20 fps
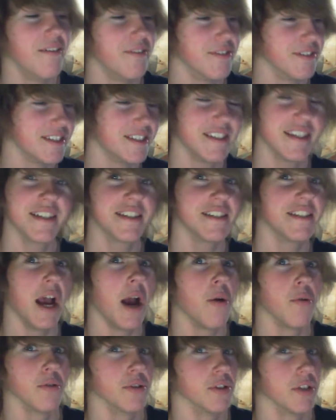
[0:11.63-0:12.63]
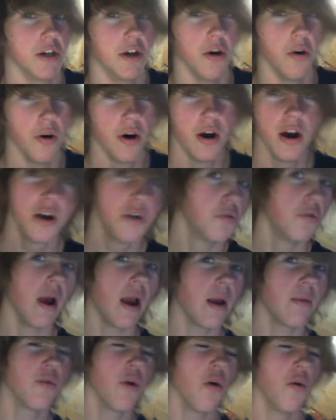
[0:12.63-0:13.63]
it was six hours ago.
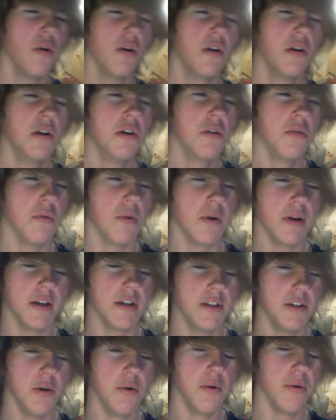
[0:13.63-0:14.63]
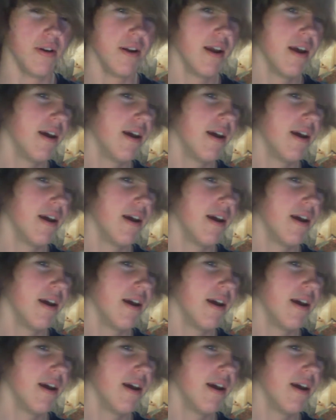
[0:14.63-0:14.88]
Rybro. Bro, what are you doing?